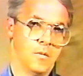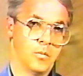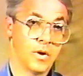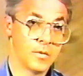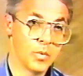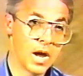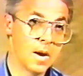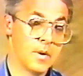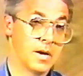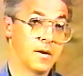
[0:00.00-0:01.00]
Brother
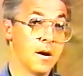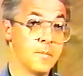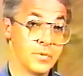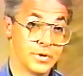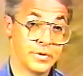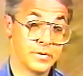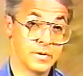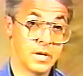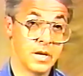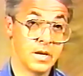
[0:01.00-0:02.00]
Branham had come to
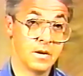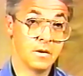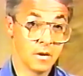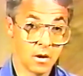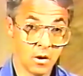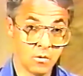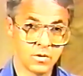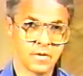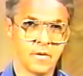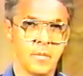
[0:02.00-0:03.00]
the
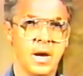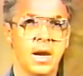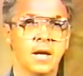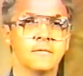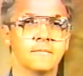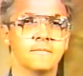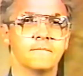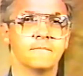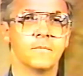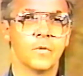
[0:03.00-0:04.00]
close of the meeting,
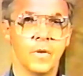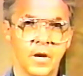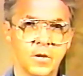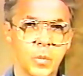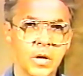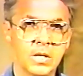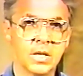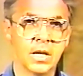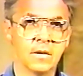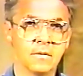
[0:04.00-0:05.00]
finished preaching.